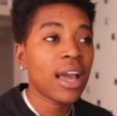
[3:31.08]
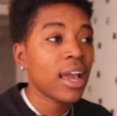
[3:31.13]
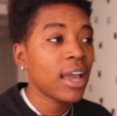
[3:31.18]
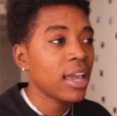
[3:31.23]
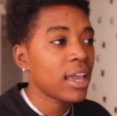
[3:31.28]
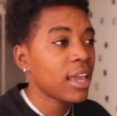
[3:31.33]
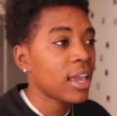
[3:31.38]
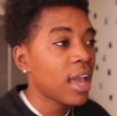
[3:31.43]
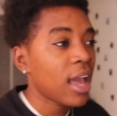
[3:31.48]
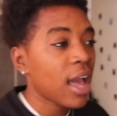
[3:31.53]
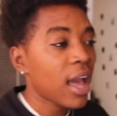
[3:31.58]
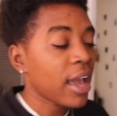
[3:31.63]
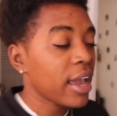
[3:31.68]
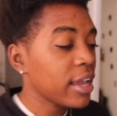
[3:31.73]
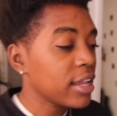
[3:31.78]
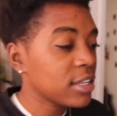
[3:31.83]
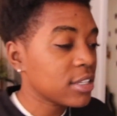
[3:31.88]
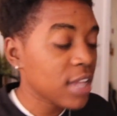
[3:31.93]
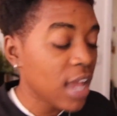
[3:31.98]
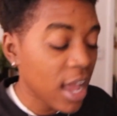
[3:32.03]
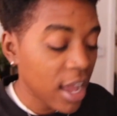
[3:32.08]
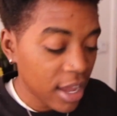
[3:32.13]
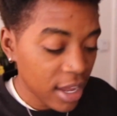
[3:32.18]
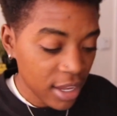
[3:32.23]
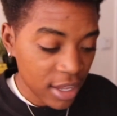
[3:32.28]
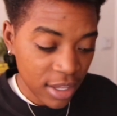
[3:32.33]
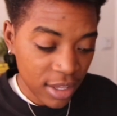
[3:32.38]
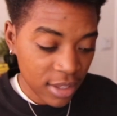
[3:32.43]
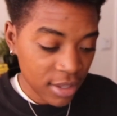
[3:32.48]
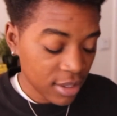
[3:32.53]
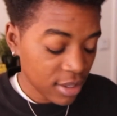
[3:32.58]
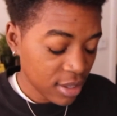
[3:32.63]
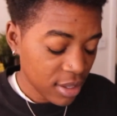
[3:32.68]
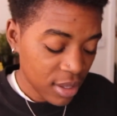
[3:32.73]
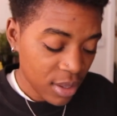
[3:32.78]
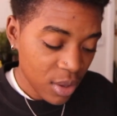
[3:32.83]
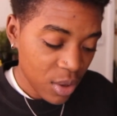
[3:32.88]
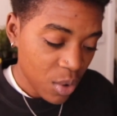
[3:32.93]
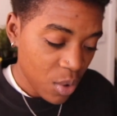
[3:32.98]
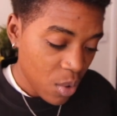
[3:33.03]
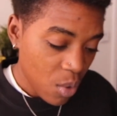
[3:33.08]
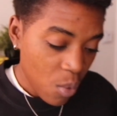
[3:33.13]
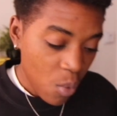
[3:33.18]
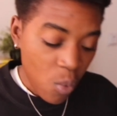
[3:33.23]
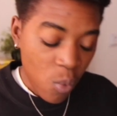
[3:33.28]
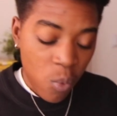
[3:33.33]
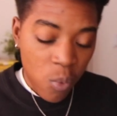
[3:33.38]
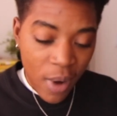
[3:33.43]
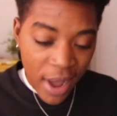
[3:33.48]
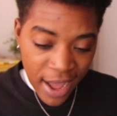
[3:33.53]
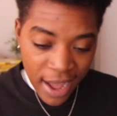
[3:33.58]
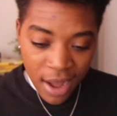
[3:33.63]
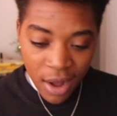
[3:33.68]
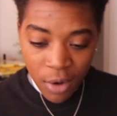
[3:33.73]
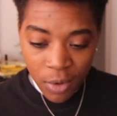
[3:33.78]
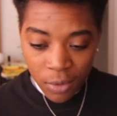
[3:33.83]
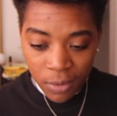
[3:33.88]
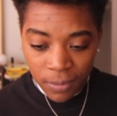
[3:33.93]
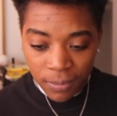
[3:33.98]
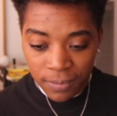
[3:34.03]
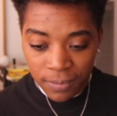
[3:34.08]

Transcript: I, I, I, wow.